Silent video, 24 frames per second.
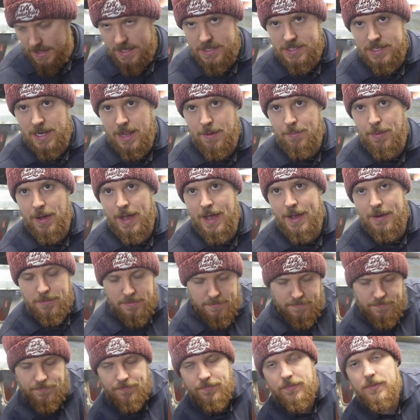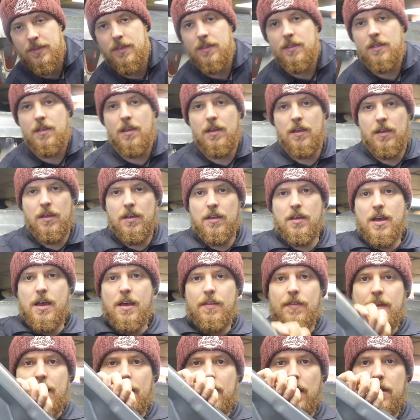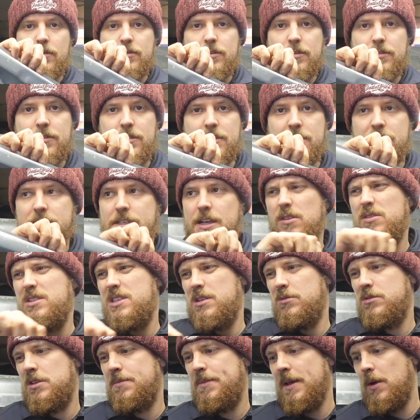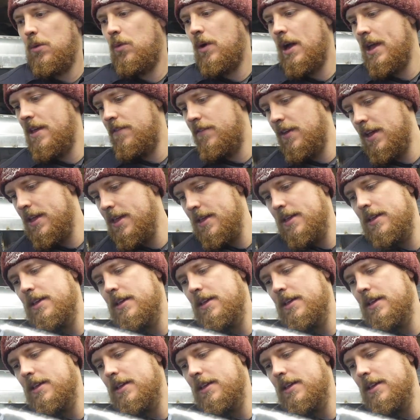this lip out that goes onto the sill because it was a bit wavy,